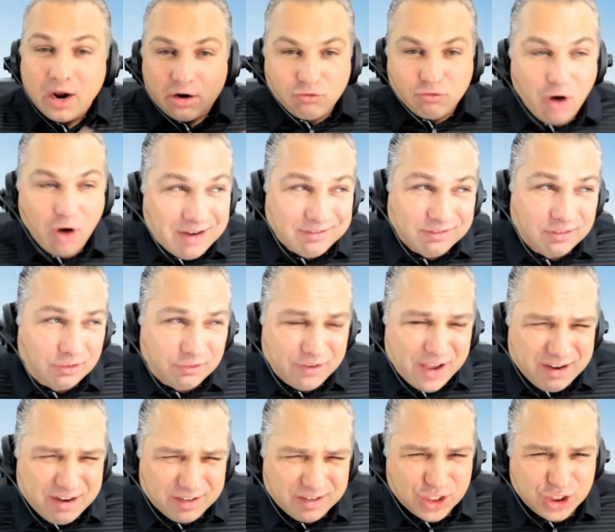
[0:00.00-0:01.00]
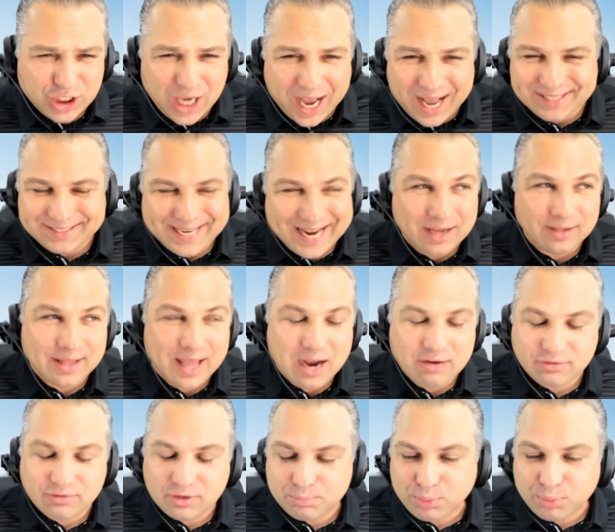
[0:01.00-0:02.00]
Ron Rivera shot down that
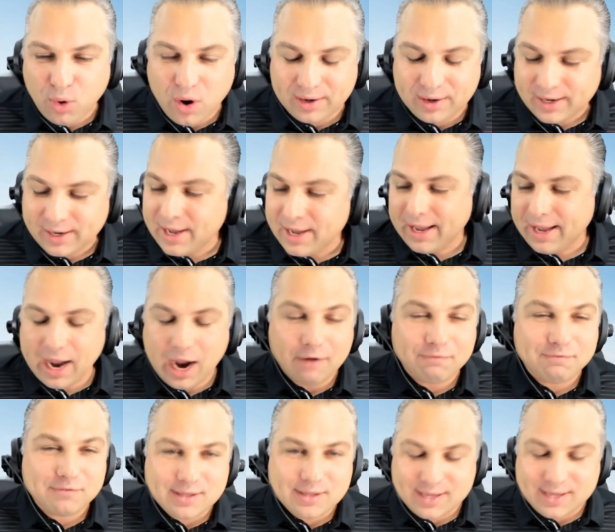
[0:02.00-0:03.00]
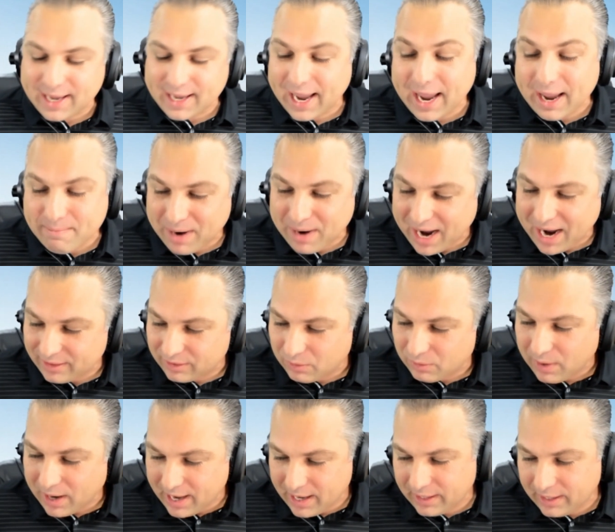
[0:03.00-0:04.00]
report after the game, by the
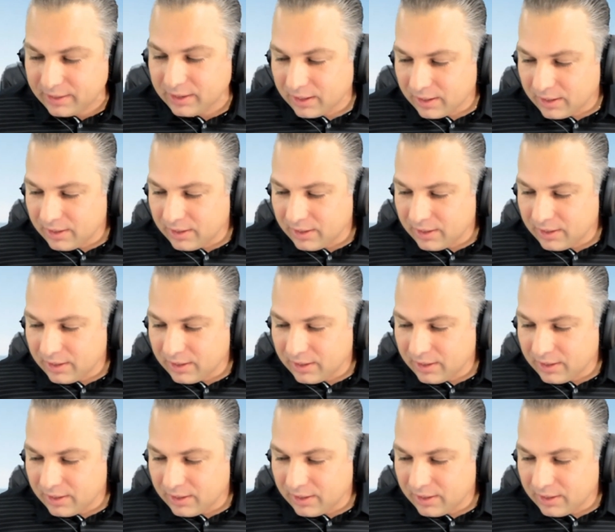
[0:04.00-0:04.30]
way.